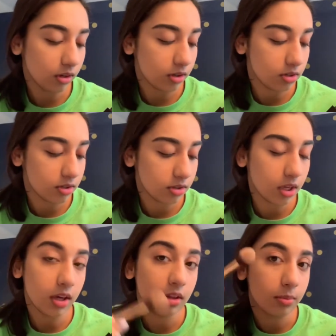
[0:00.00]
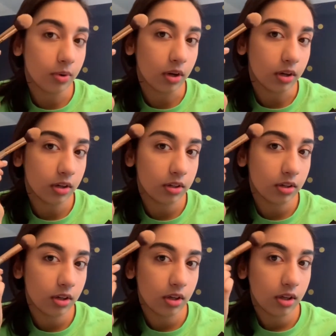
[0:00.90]
I just take the product
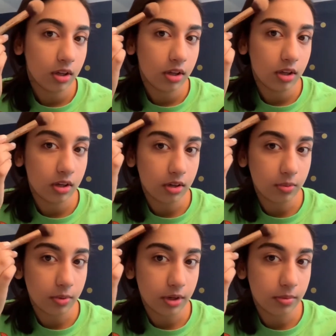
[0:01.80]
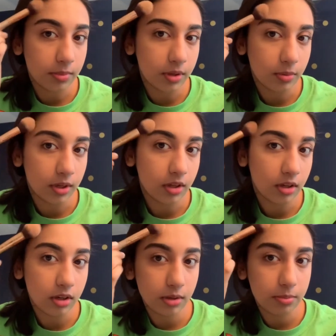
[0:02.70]
and I work my way
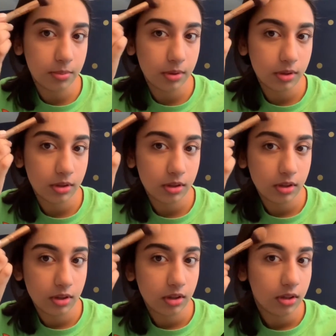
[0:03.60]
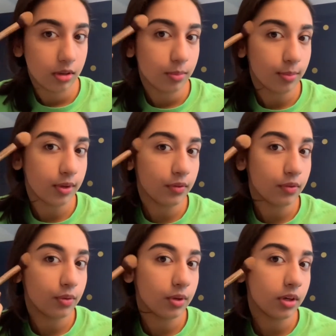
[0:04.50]
up my
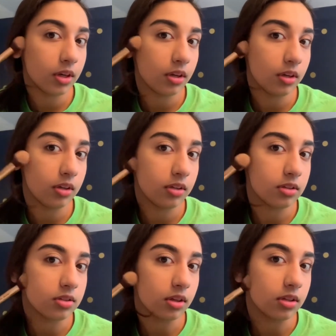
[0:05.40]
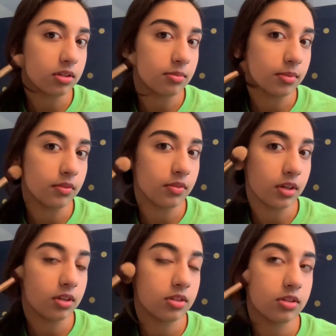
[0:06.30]
forehead and the sides of my
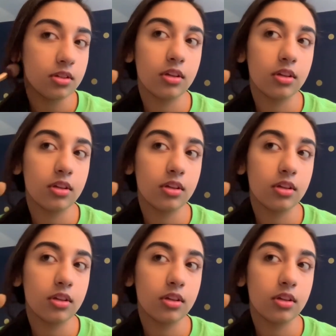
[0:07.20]
face,